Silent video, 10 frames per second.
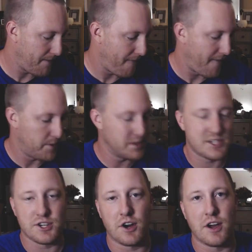I'm gonna
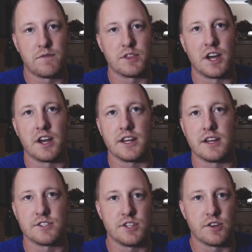start off with the Honey Nut
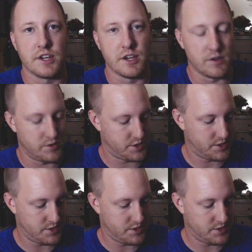Cheerios.